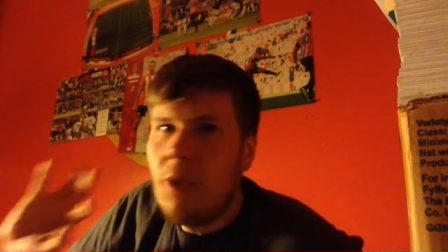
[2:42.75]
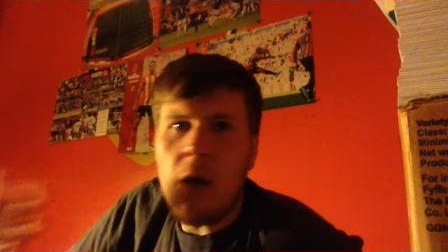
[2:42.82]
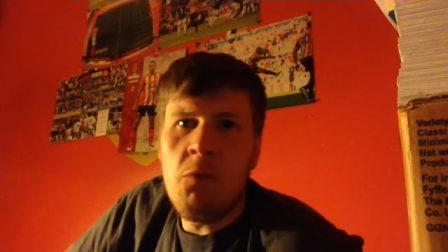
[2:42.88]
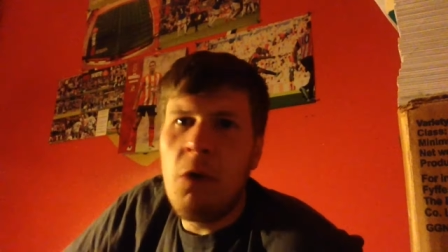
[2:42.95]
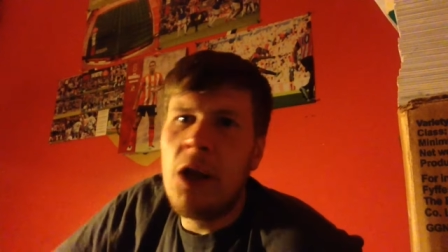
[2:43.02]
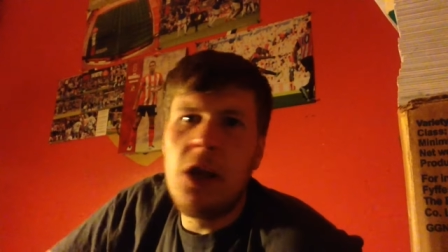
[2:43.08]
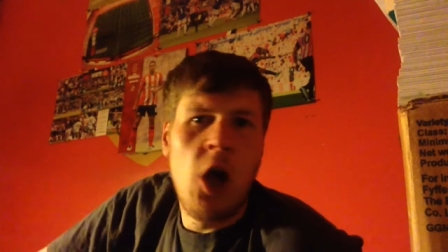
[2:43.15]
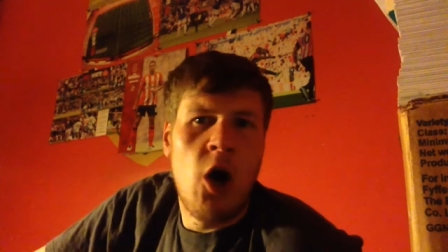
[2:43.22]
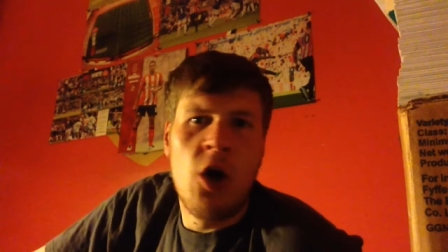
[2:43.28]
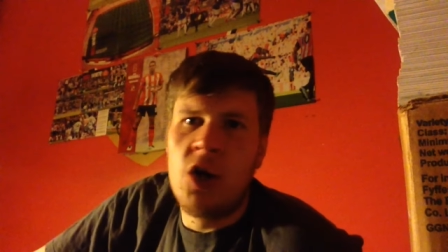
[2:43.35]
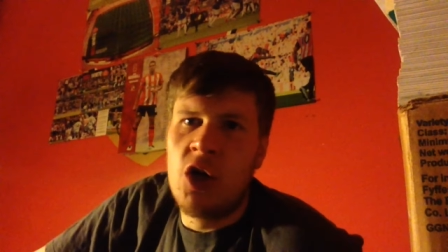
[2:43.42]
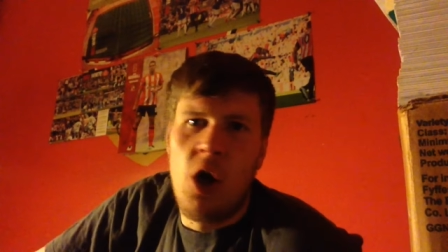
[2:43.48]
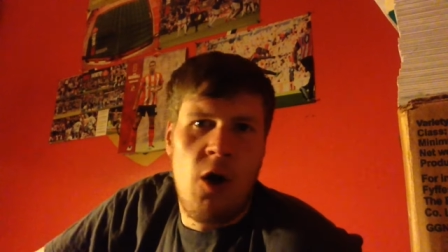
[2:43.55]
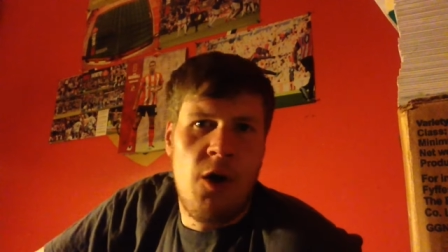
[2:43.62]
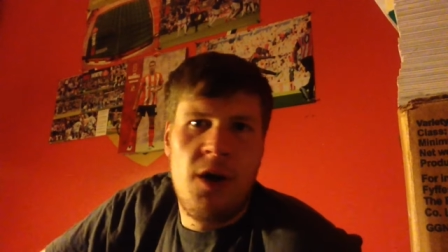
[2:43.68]
we're long
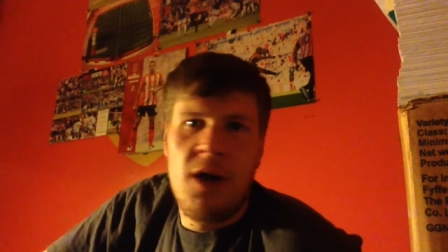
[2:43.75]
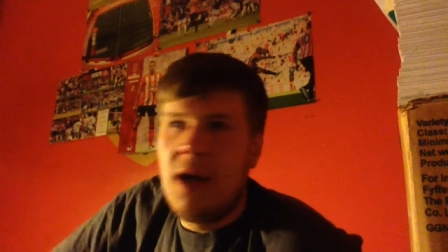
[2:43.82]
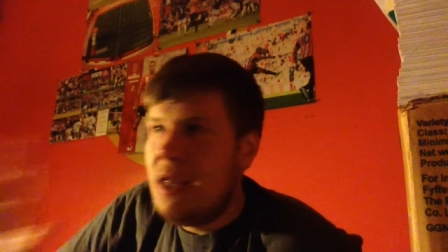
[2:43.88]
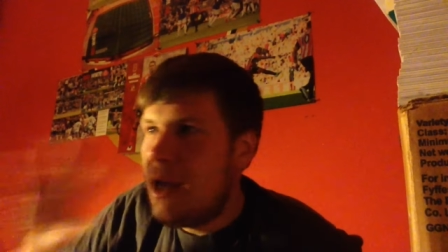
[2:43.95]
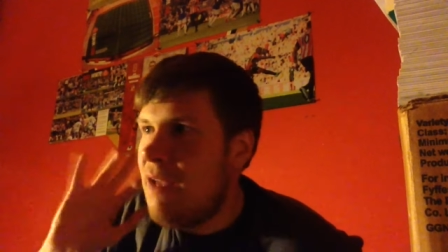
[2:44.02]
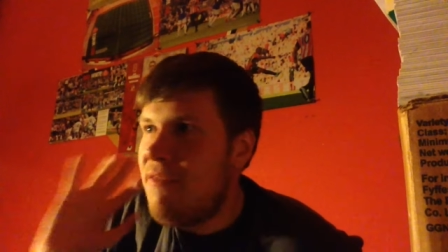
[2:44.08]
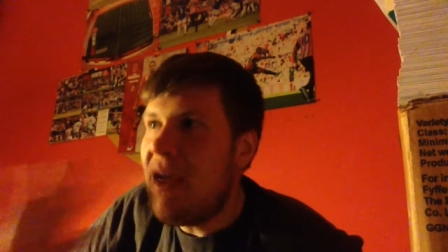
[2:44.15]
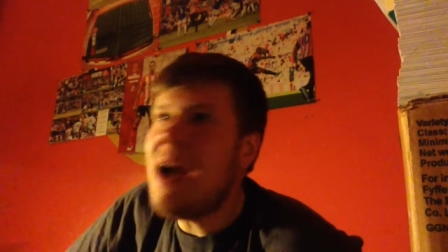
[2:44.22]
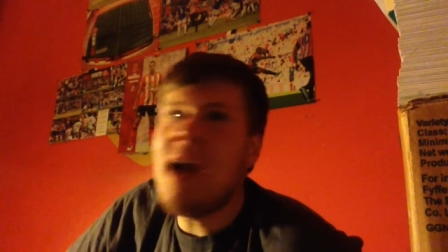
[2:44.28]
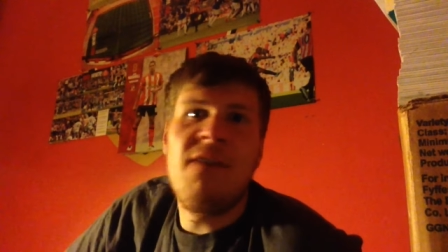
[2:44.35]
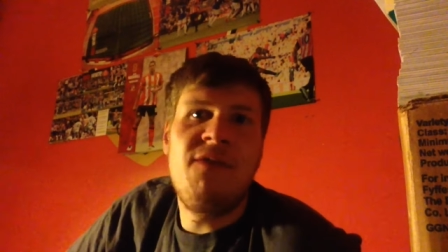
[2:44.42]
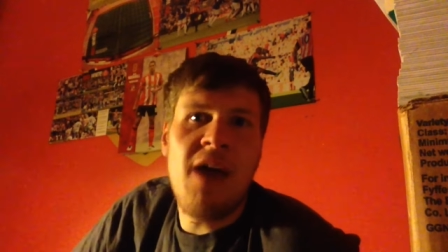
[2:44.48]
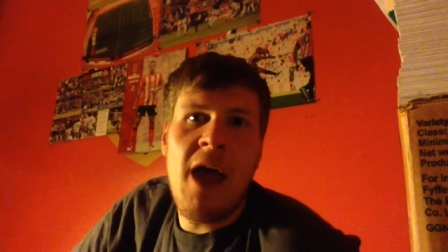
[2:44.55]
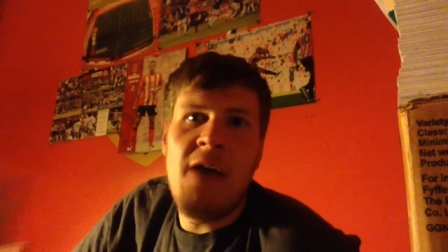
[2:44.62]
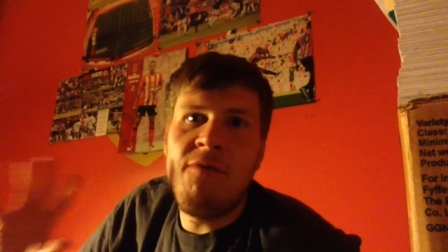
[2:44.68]
gone. If
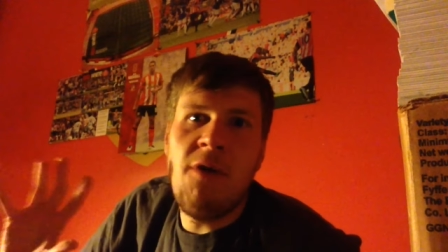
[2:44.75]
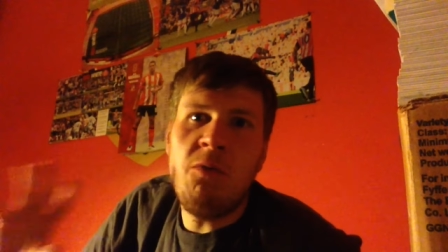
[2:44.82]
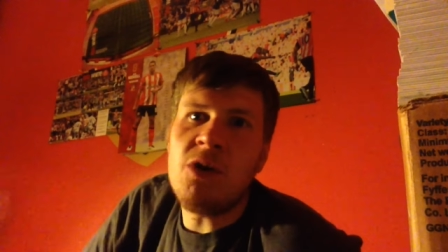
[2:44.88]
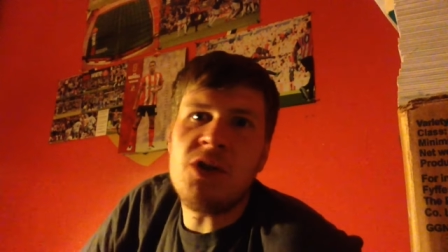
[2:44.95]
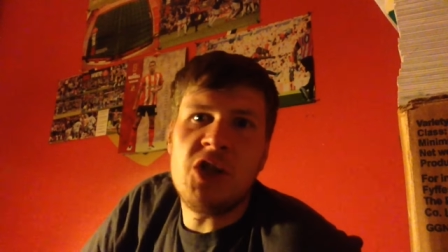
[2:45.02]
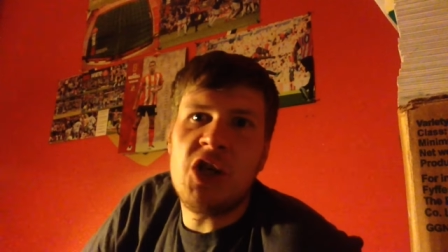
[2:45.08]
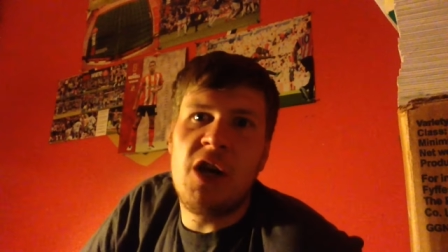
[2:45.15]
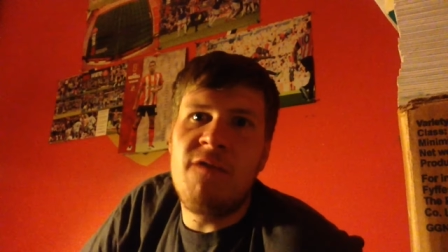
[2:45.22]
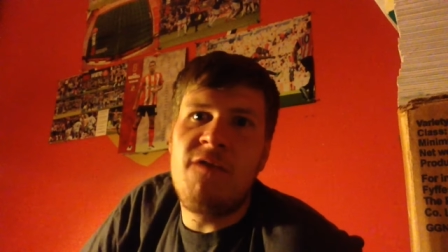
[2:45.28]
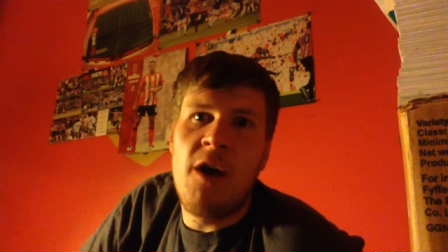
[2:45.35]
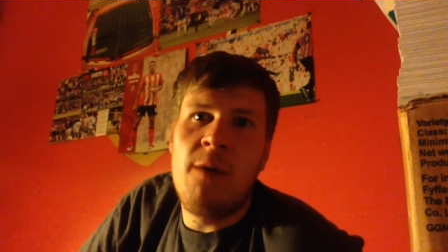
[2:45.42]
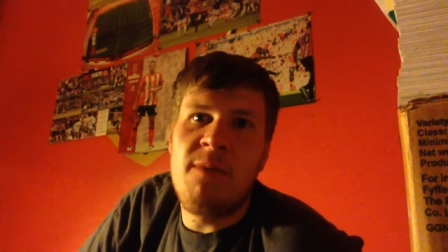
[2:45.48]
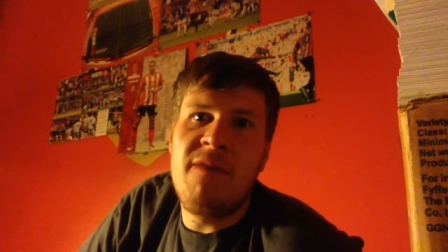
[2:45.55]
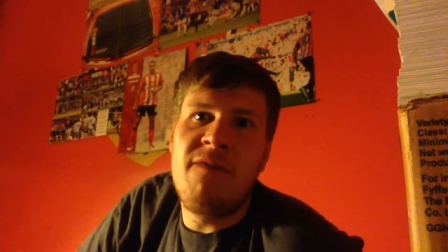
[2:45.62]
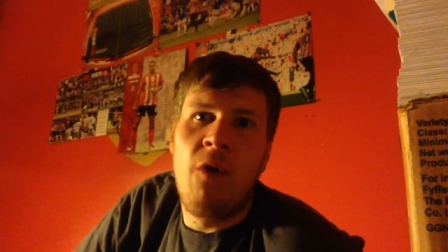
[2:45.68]
it wasn't
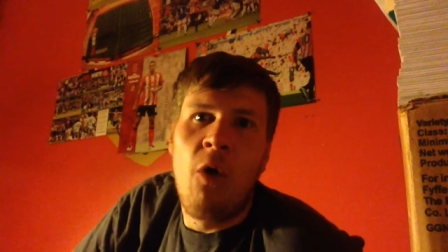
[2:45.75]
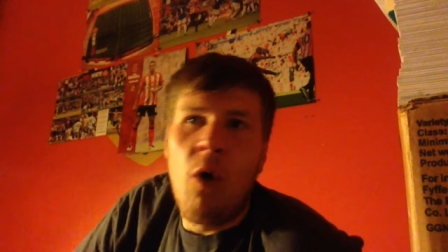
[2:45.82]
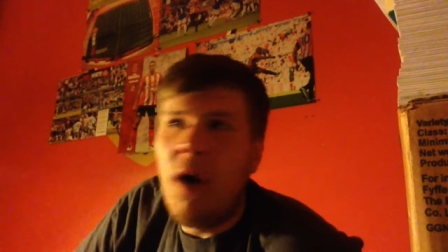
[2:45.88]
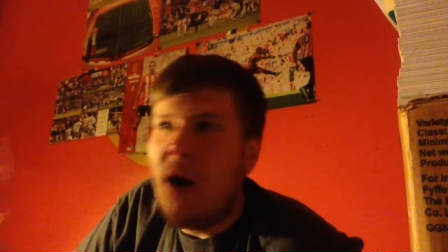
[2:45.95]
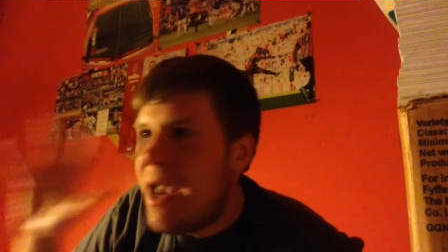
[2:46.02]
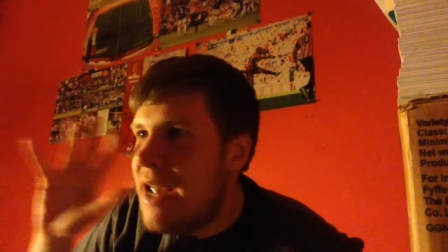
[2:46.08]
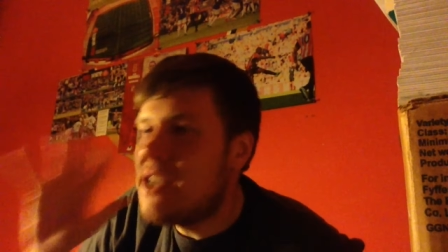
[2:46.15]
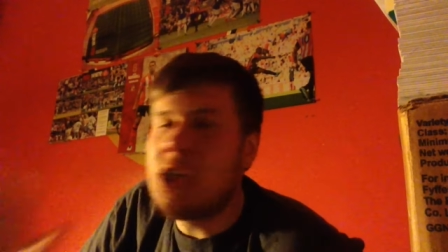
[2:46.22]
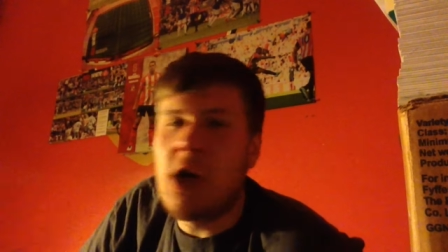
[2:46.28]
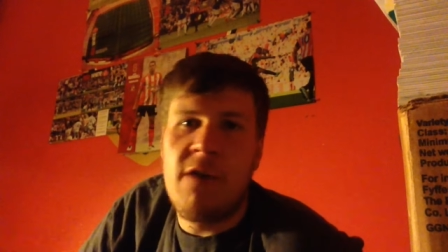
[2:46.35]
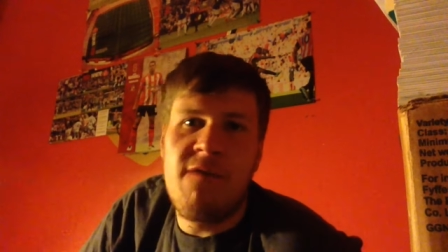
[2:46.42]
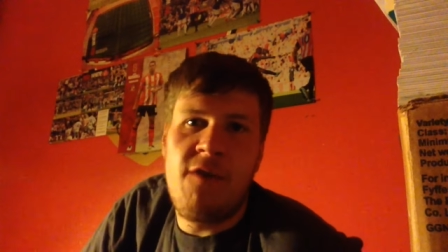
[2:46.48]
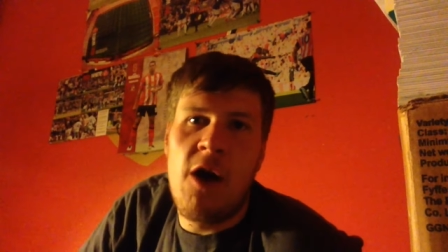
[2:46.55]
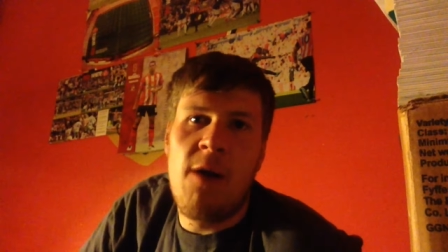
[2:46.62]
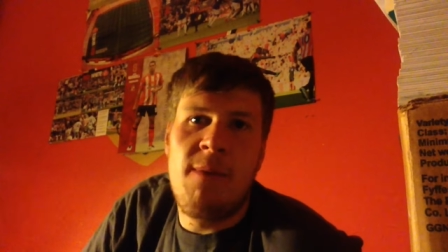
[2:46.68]
confirmed before, it's
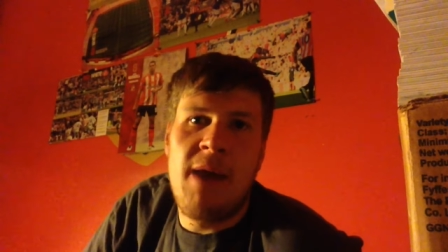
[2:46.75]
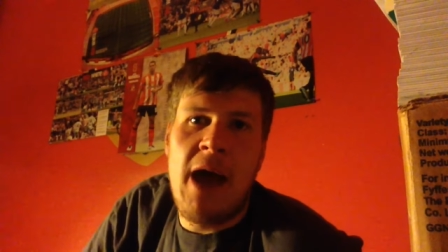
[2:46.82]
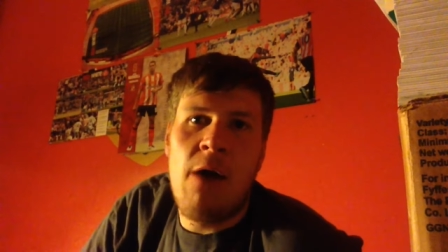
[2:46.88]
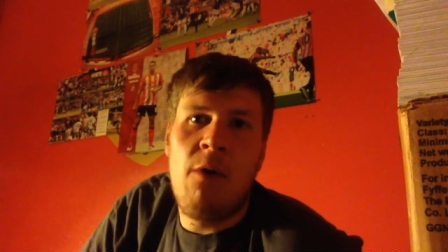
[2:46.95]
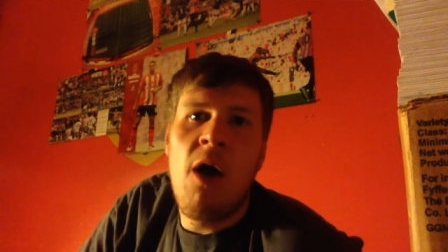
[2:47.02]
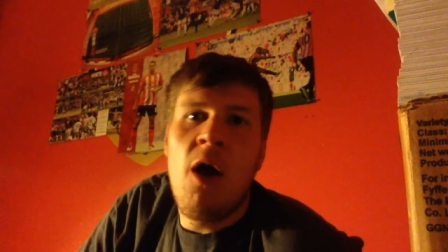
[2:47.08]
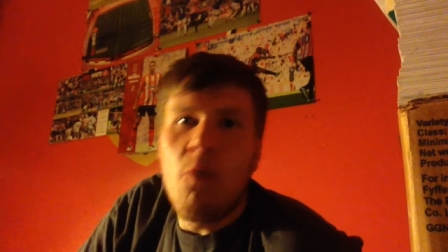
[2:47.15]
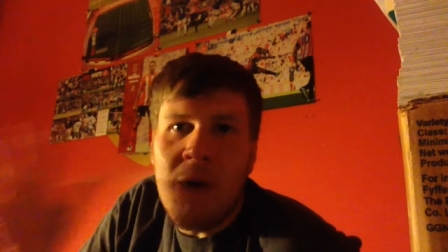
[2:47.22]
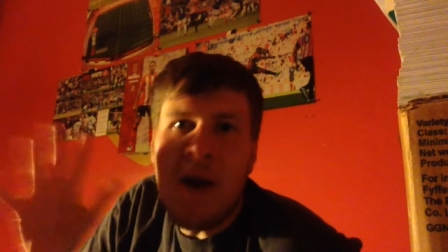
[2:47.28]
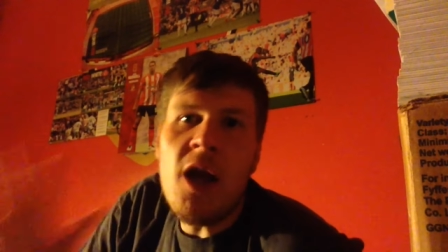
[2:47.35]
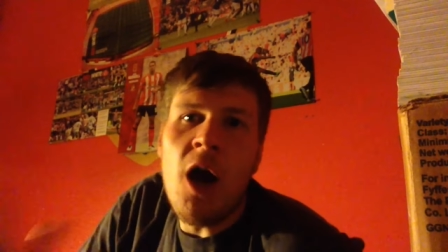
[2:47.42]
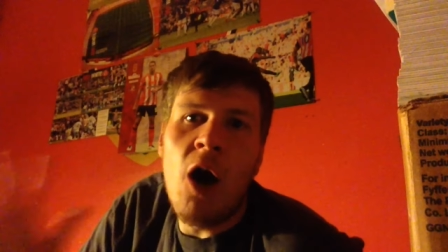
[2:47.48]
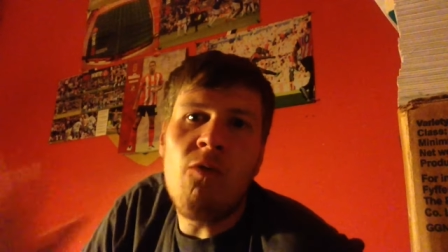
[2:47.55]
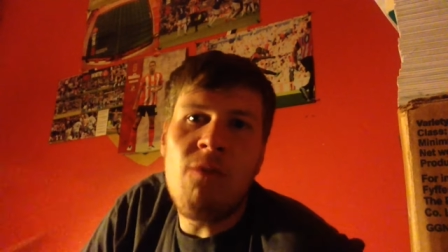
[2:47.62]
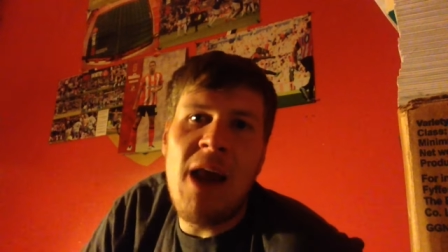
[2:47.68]
confirmed now. We
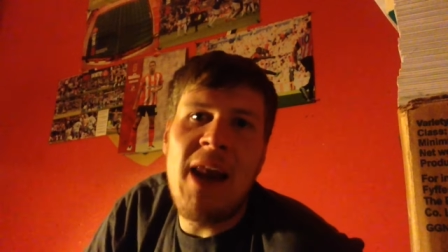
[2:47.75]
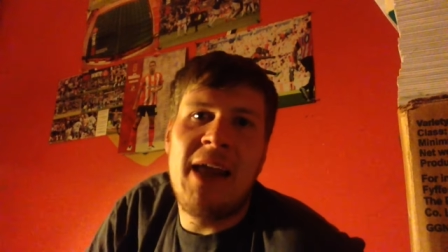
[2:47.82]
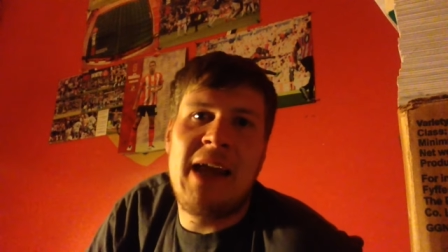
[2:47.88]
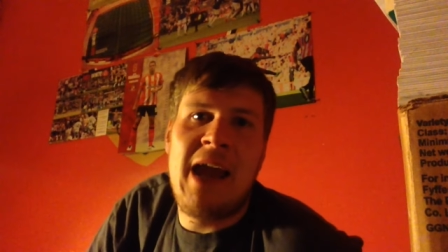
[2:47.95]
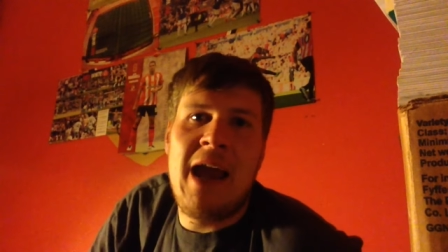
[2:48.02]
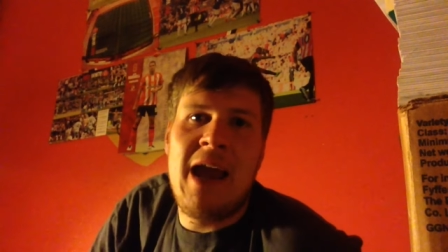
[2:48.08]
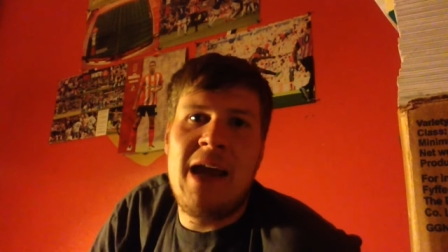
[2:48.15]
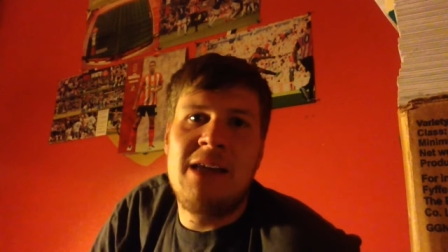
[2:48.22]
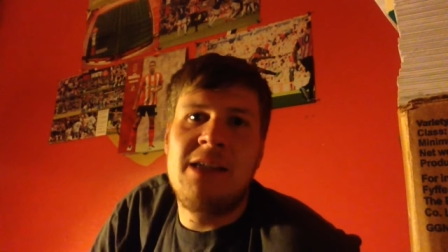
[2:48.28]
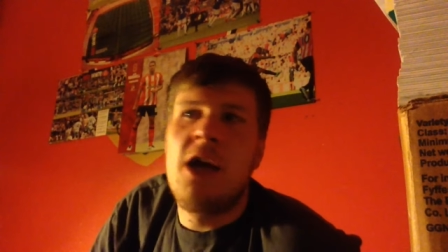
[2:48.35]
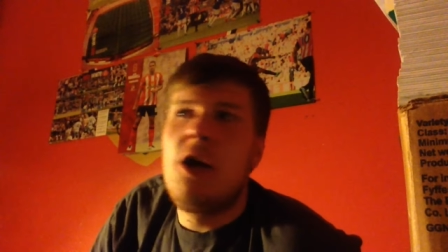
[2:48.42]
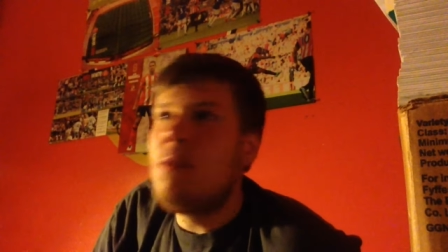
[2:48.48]
are relegated.